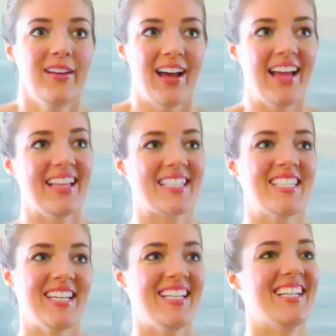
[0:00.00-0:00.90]
I like
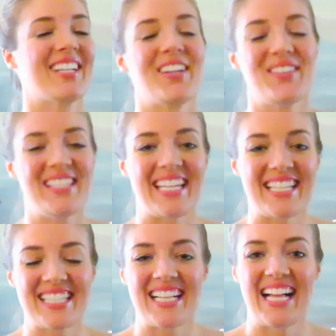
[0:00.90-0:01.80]
to go to a
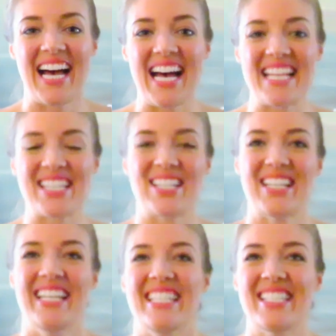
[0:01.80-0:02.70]
dance class or
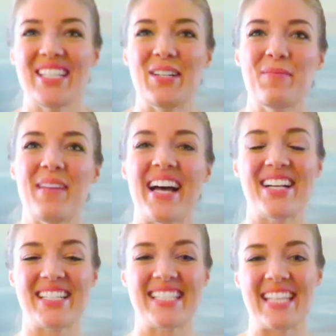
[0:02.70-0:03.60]

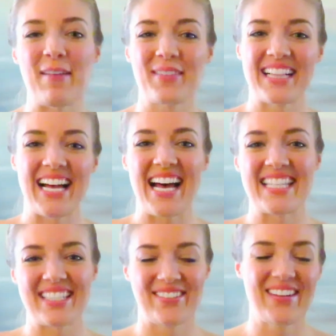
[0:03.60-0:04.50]
Zumba or step
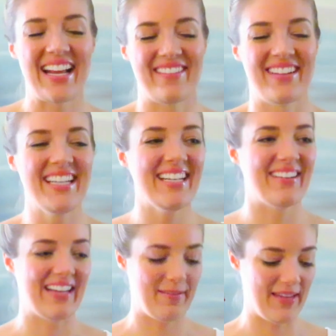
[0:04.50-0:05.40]
class or whatever, you know
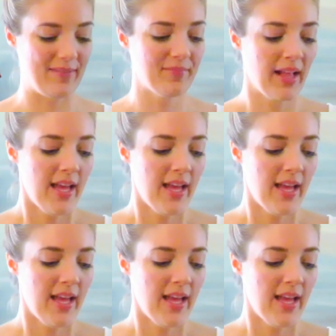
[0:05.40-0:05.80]
what I mean.